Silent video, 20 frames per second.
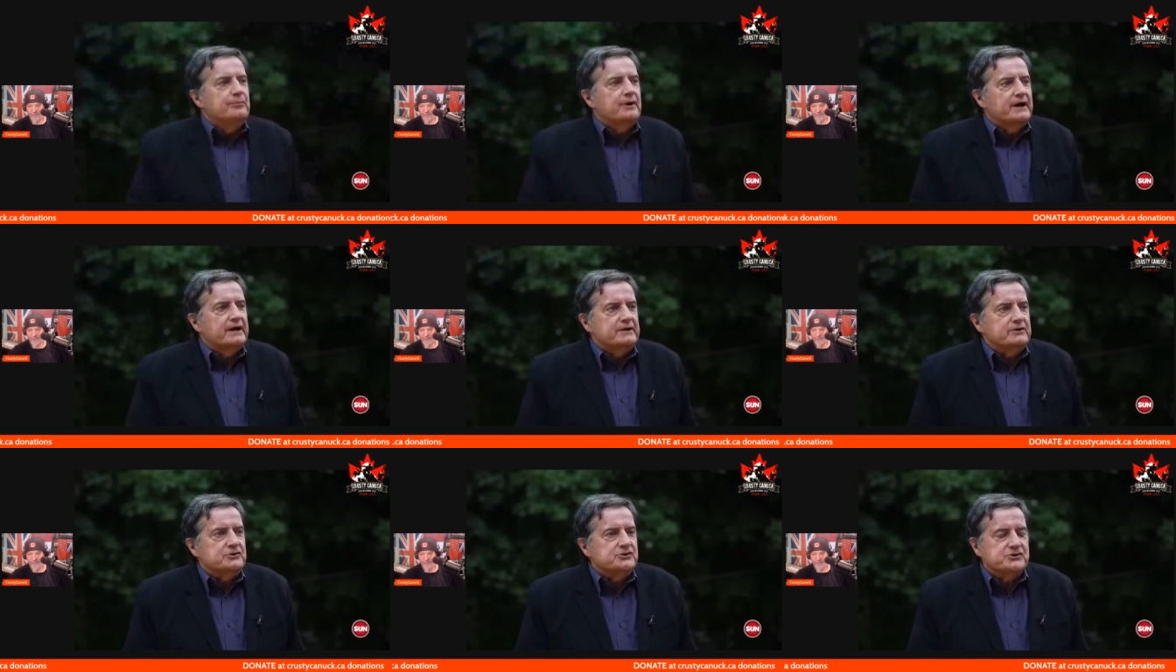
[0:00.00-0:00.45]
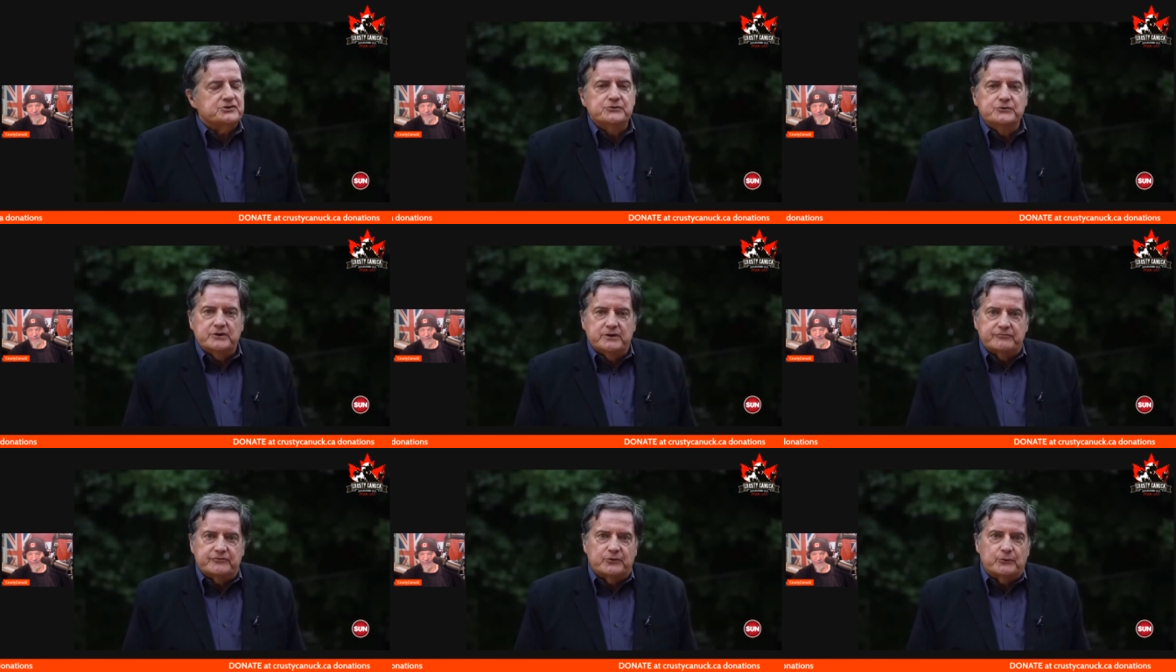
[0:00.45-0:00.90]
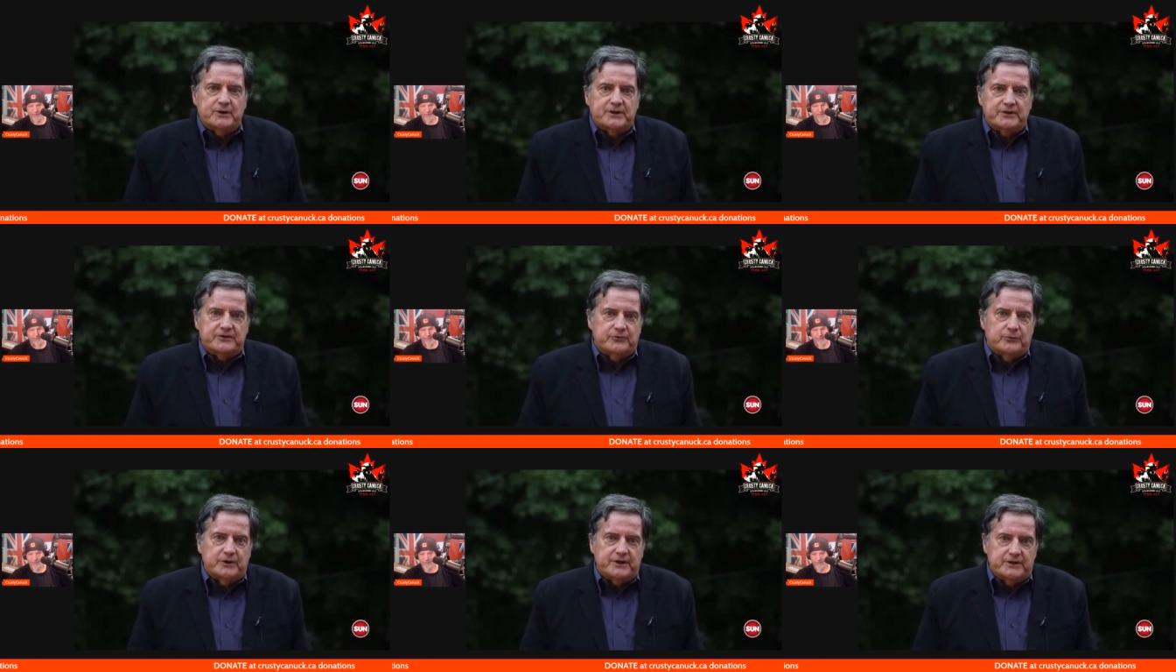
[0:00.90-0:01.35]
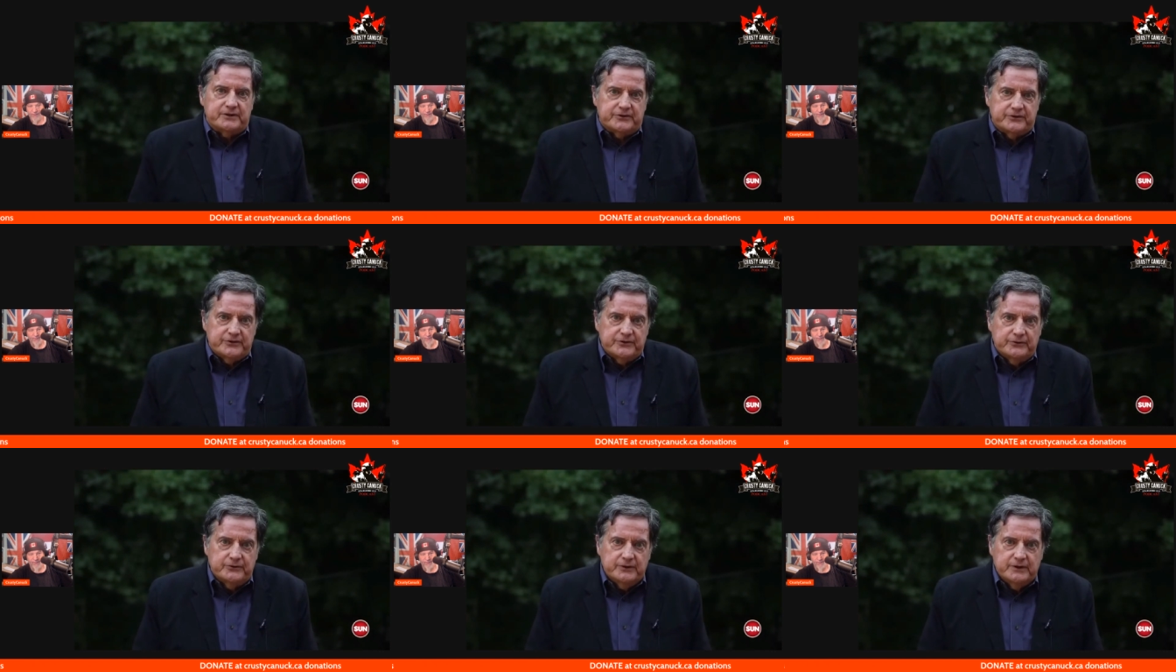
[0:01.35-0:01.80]
By June of
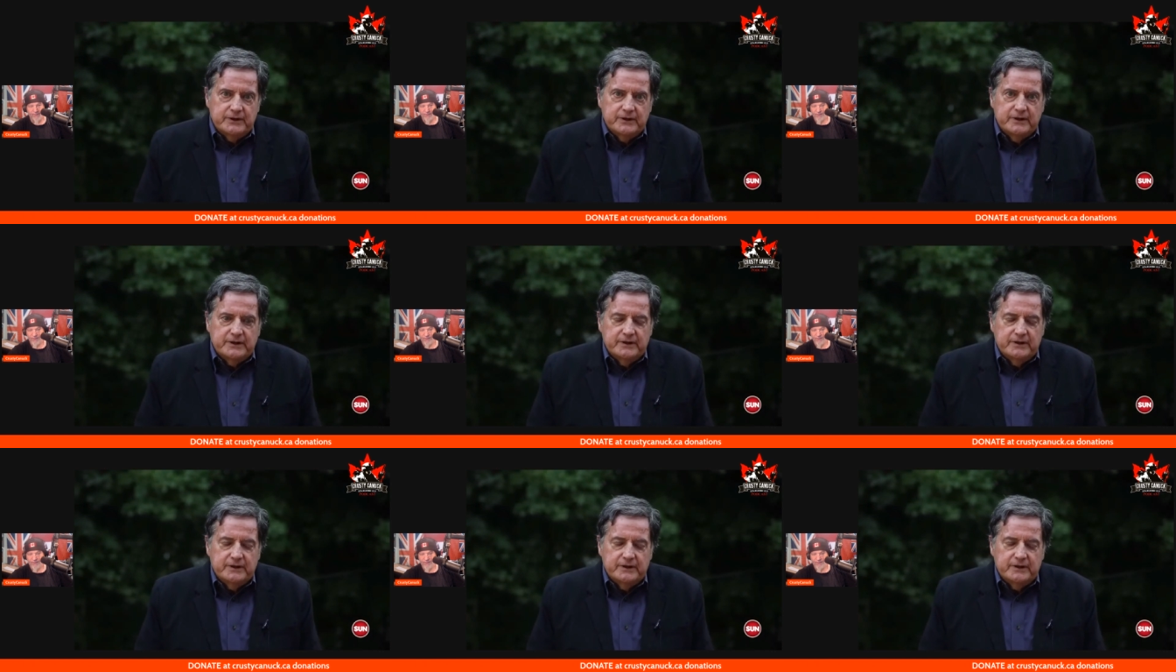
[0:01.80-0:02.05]
2022,